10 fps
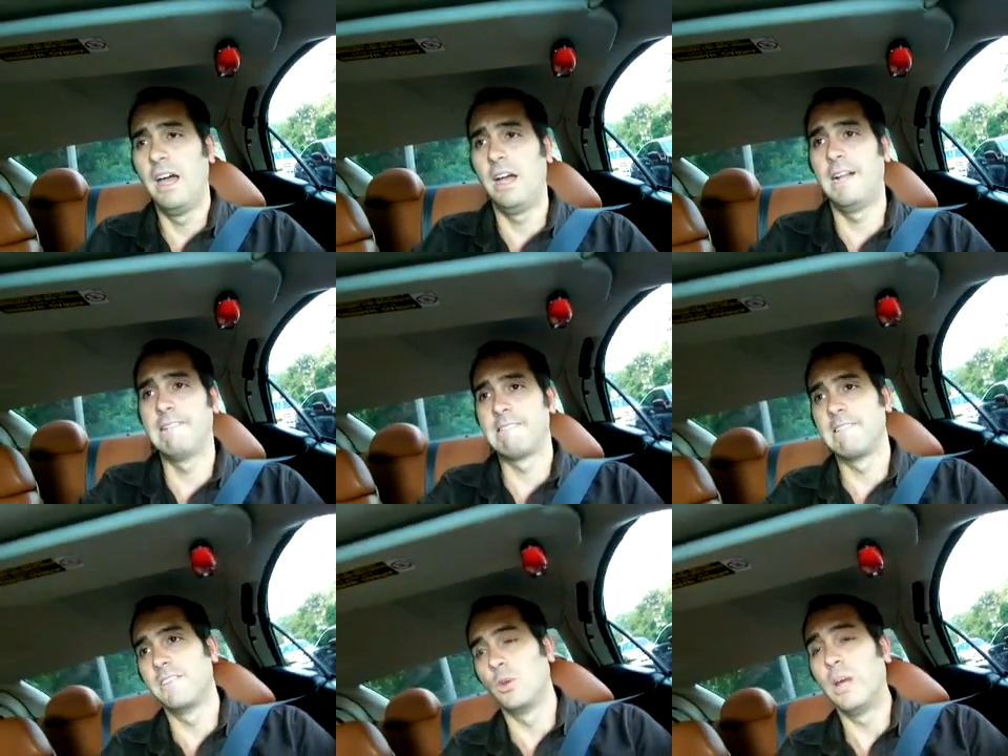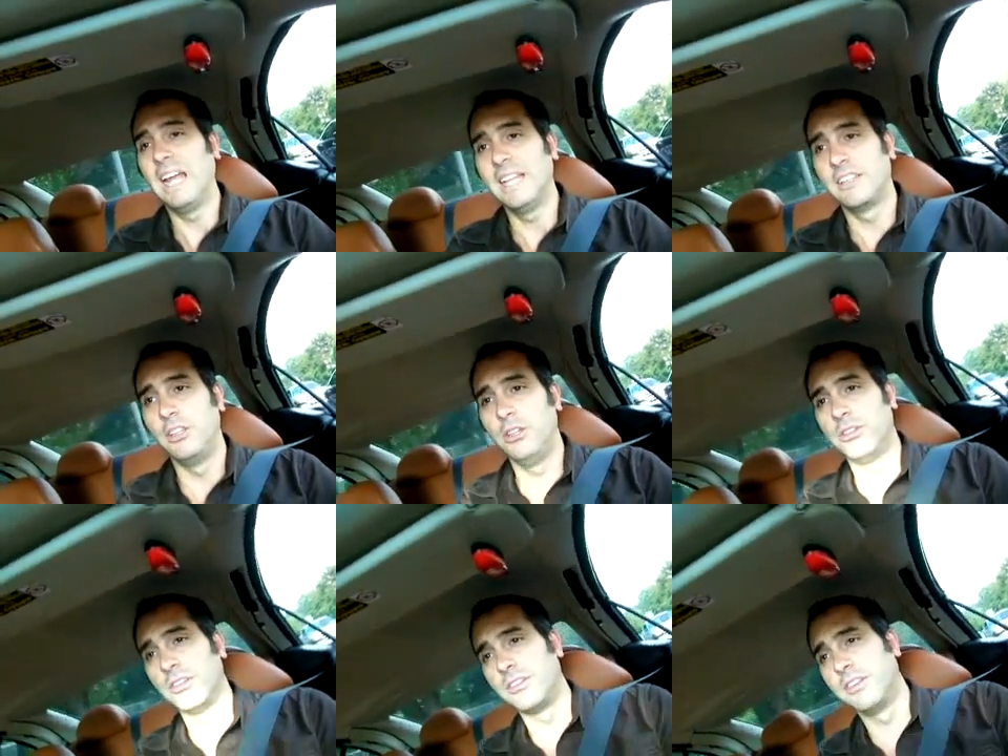what I like to
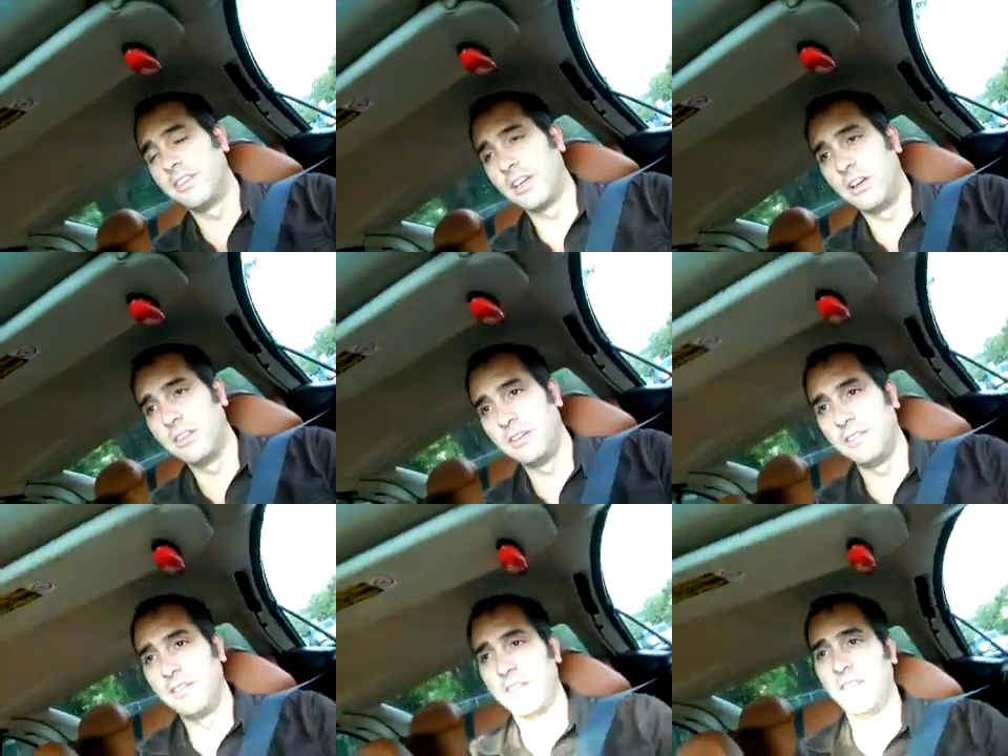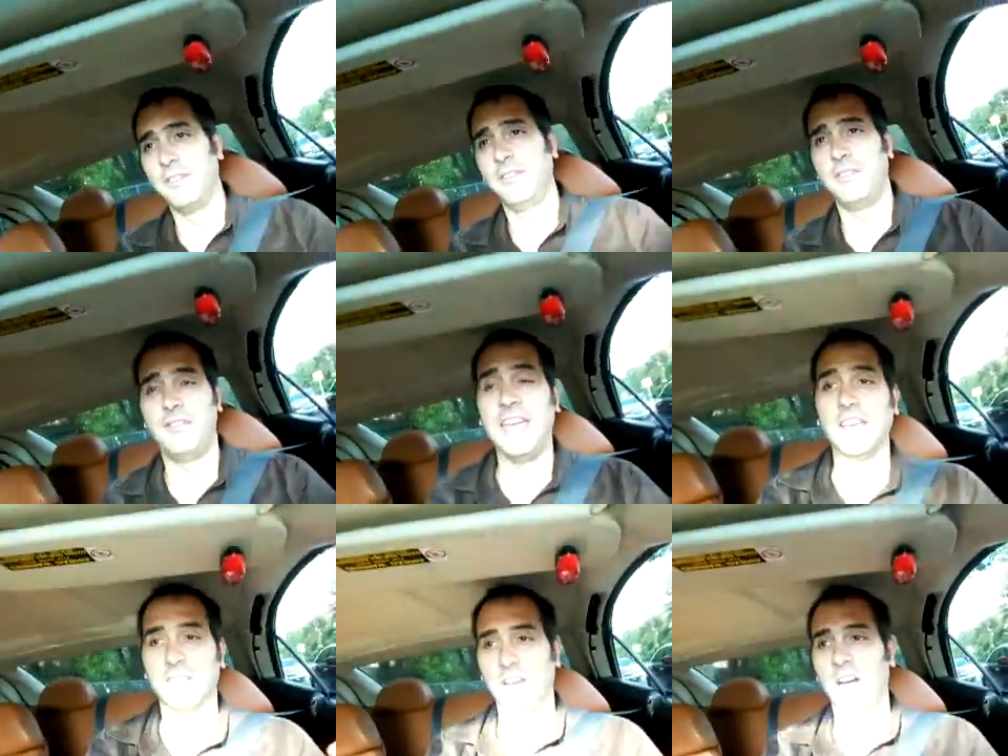use is this thing called the
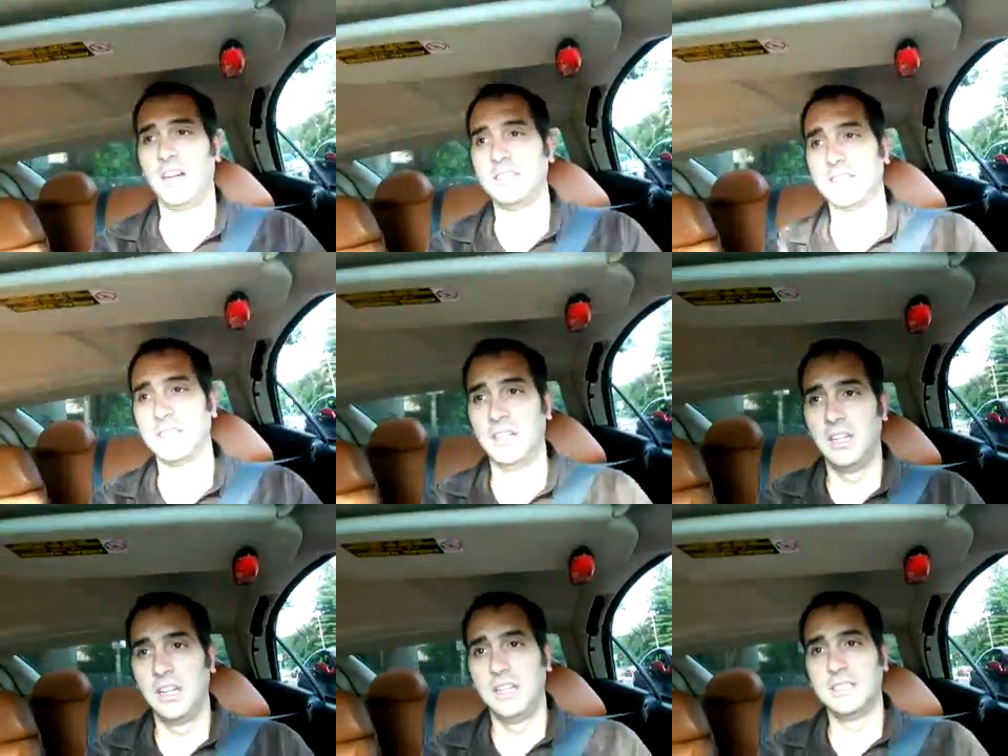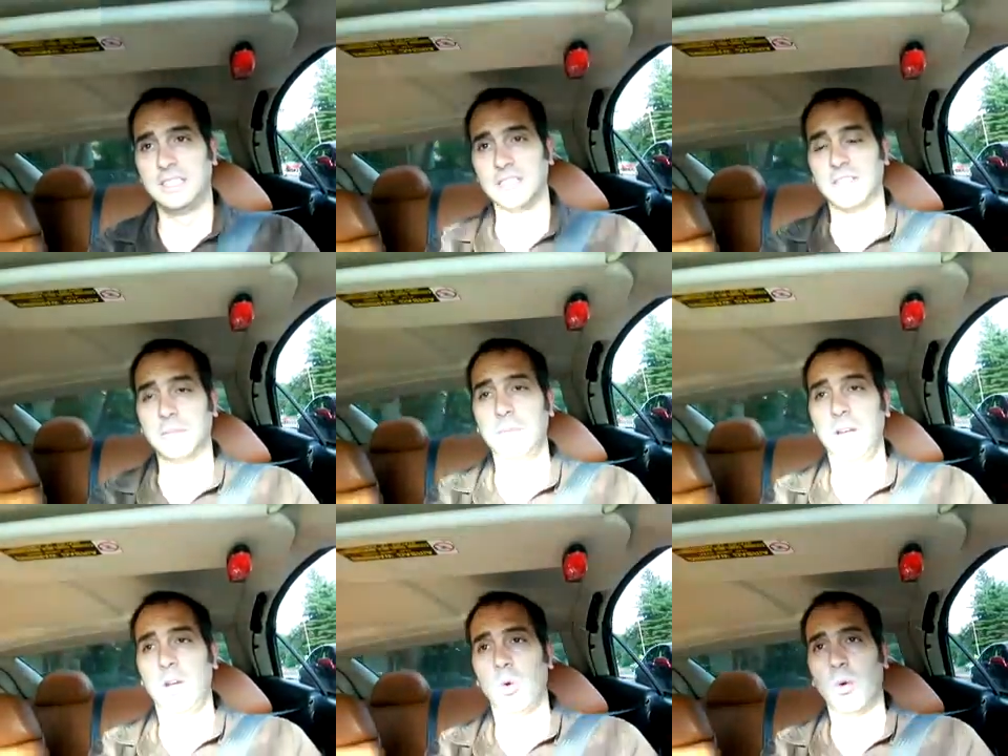Vegas odds system,
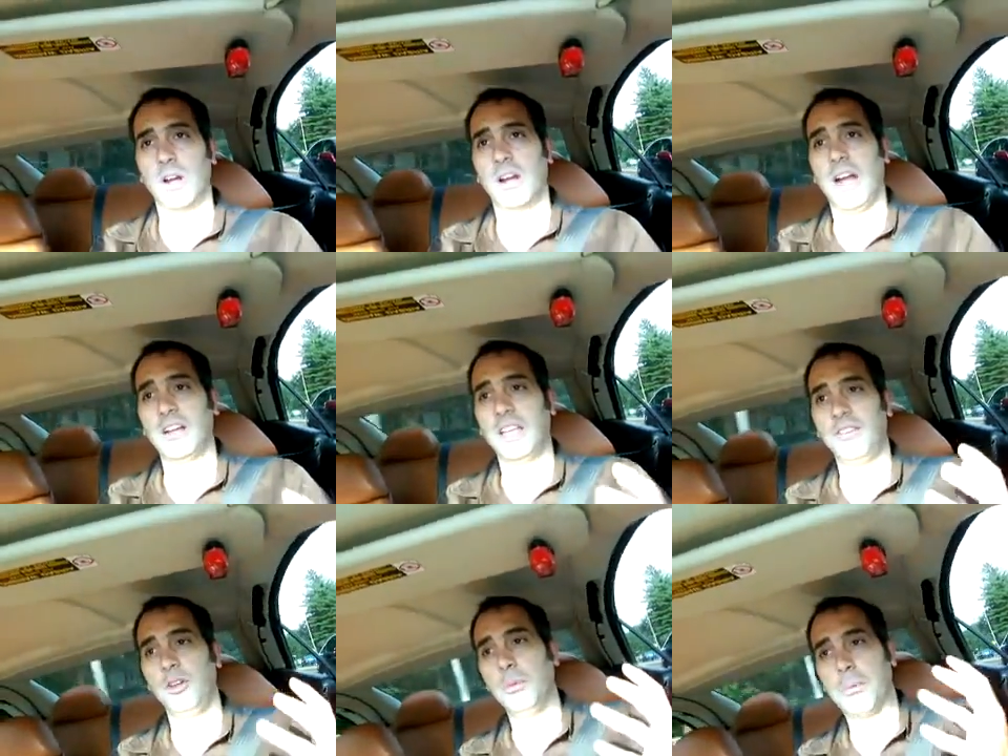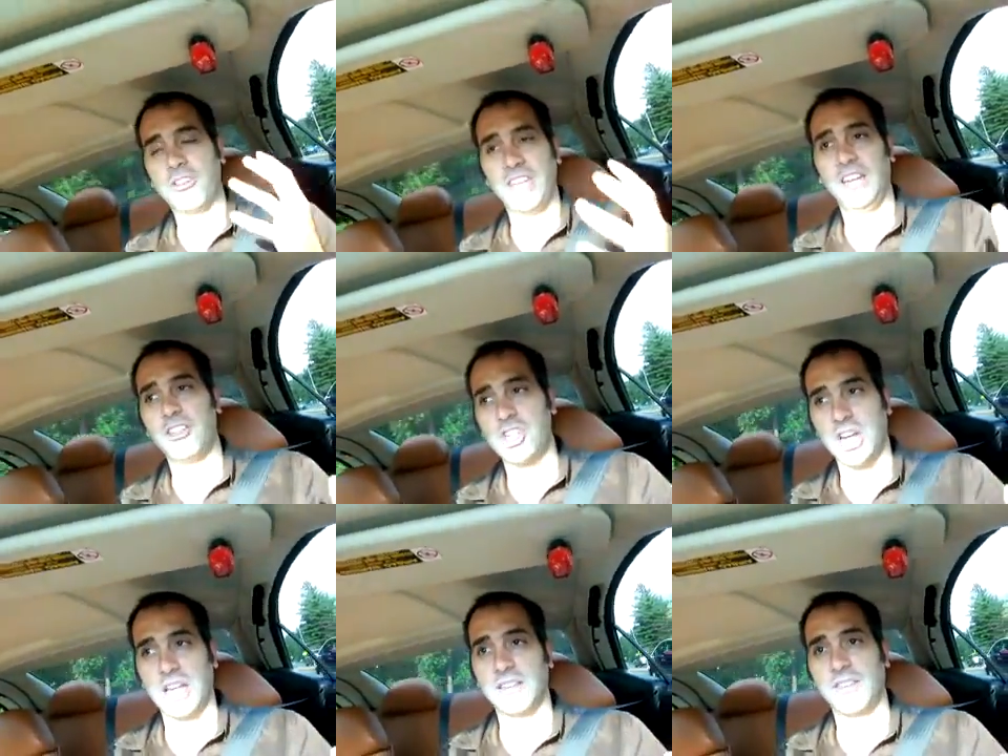where I'll give you percentage
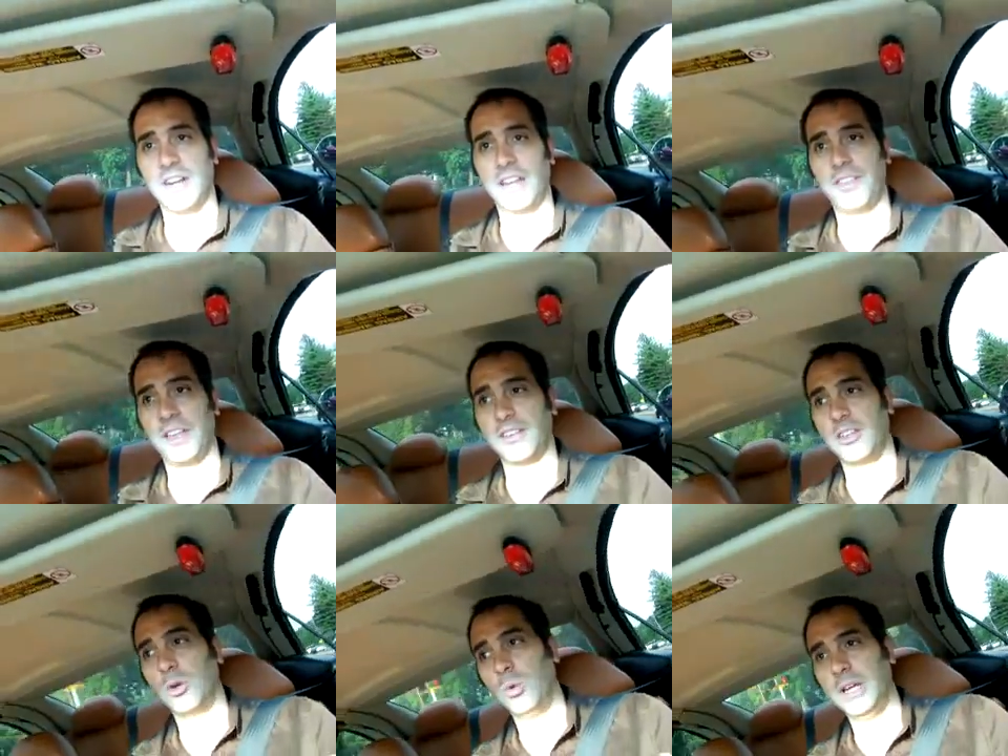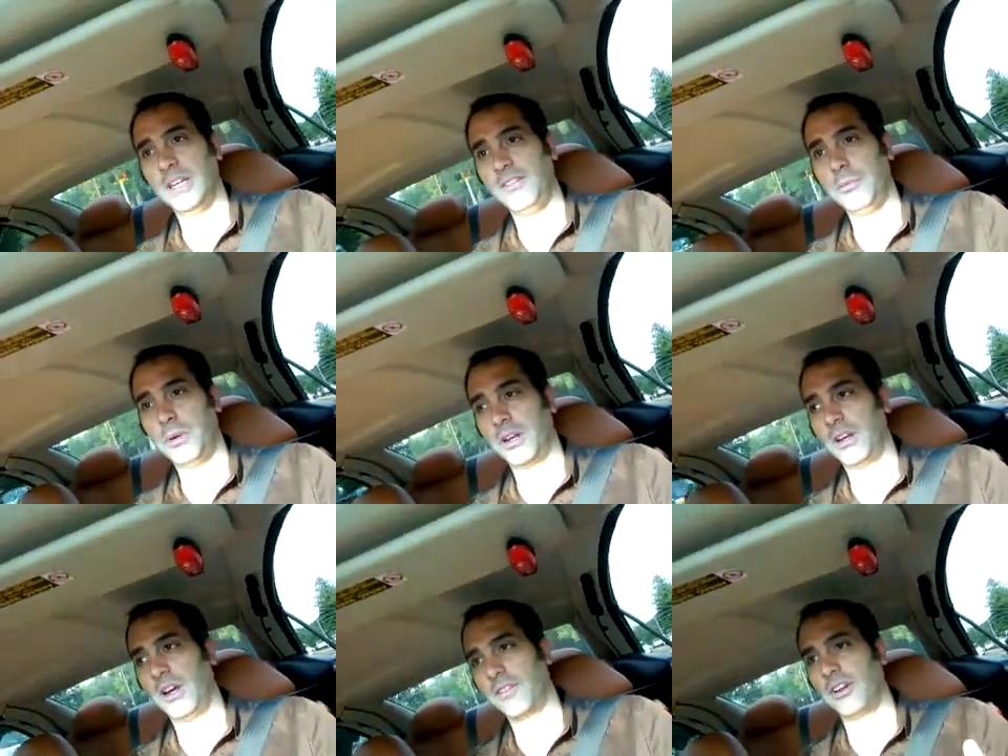chance that I think that you'll win if you put
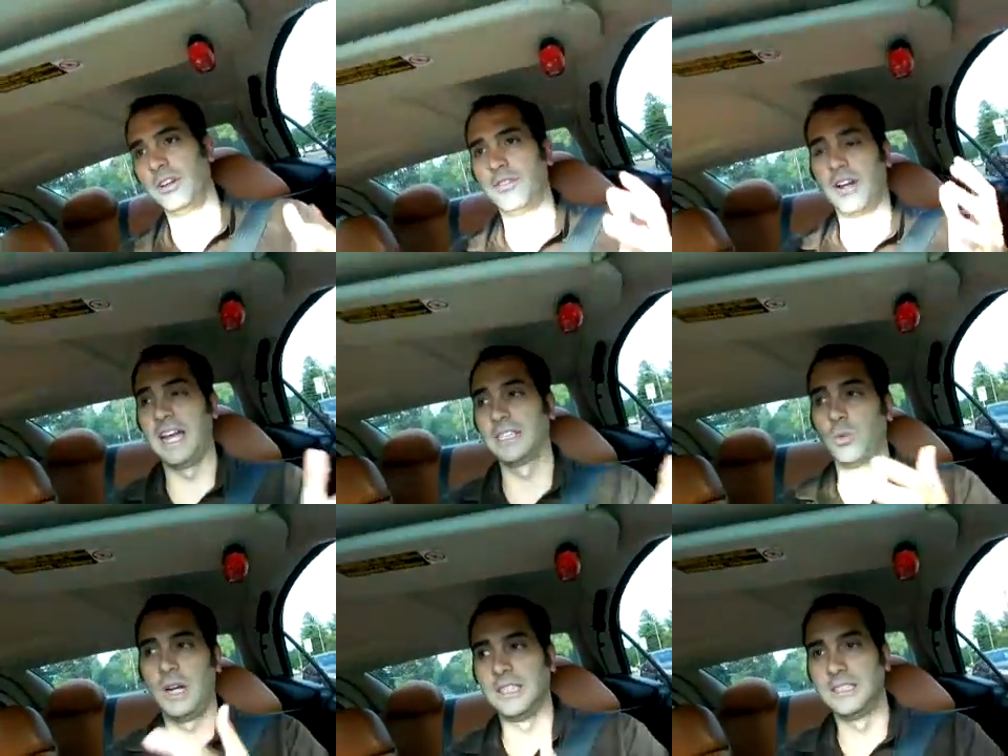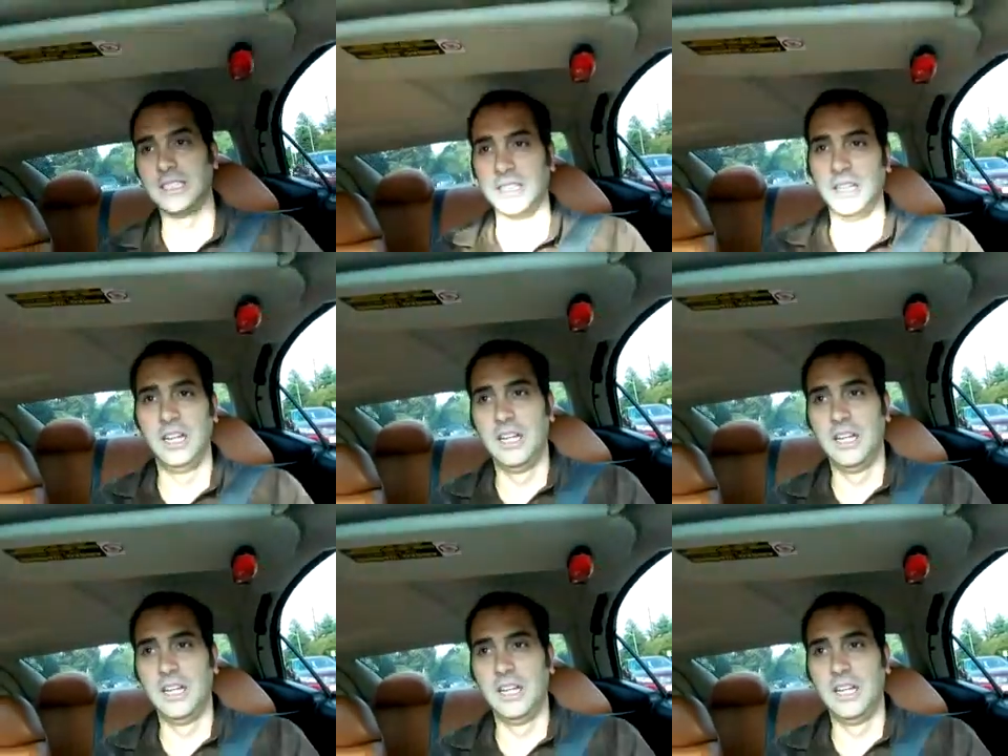an offer in for X, Y, and Z.